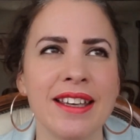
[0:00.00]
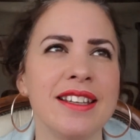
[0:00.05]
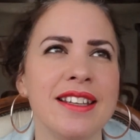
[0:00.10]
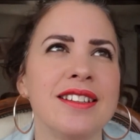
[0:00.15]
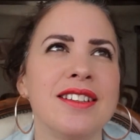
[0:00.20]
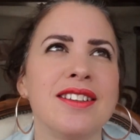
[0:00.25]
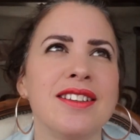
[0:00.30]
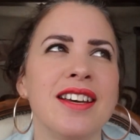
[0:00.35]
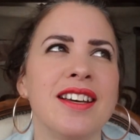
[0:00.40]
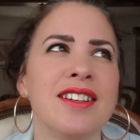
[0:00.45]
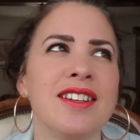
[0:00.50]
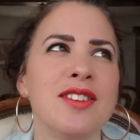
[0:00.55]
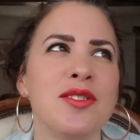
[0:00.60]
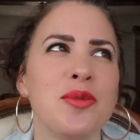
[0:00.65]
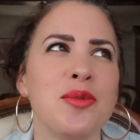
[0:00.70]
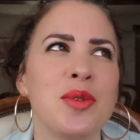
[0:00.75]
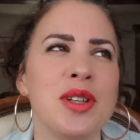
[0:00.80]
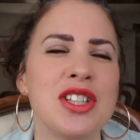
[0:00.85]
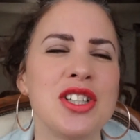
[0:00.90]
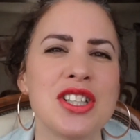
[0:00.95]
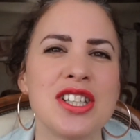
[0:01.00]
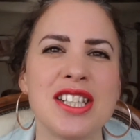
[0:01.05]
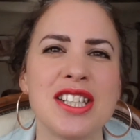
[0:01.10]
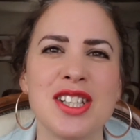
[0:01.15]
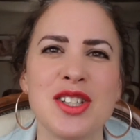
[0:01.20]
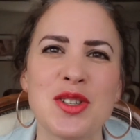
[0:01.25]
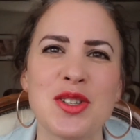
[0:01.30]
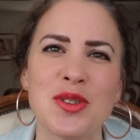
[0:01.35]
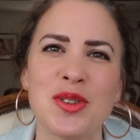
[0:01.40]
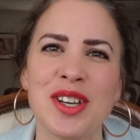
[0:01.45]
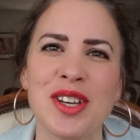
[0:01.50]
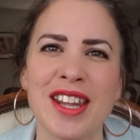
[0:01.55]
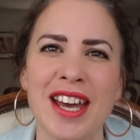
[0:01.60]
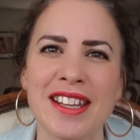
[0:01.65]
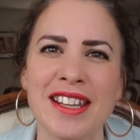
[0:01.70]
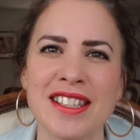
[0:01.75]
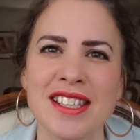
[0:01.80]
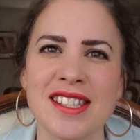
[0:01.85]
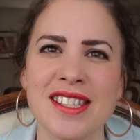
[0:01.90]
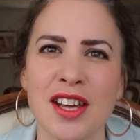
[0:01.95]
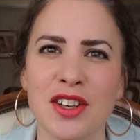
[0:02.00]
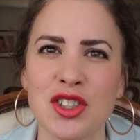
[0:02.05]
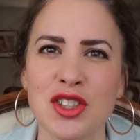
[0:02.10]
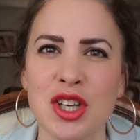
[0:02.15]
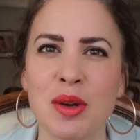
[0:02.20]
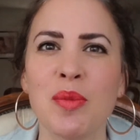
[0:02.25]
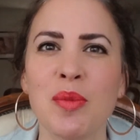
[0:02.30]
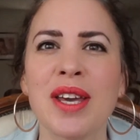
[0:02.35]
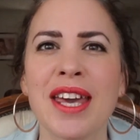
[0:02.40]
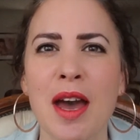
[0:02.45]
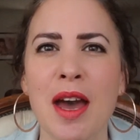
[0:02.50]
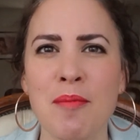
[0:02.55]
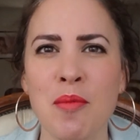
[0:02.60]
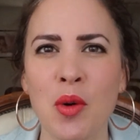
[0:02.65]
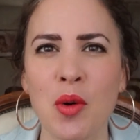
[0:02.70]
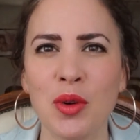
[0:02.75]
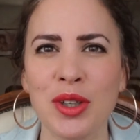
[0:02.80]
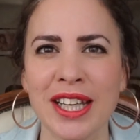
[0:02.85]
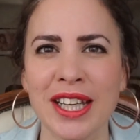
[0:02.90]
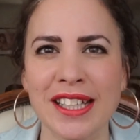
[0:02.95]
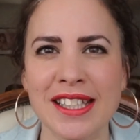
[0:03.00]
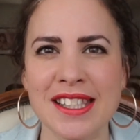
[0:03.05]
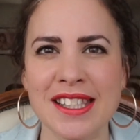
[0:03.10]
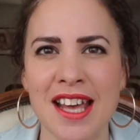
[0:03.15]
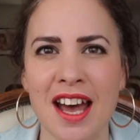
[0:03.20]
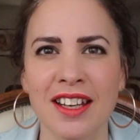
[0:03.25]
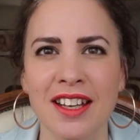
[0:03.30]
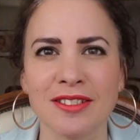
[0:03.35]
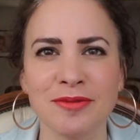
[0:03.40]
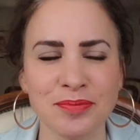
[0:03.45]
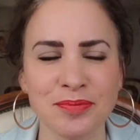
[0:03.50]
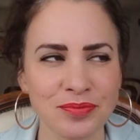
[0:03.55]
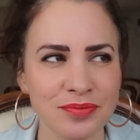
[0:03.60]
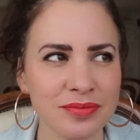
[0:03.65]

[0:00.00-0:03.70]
and we just enjoy that in the sunshine. We get morning sun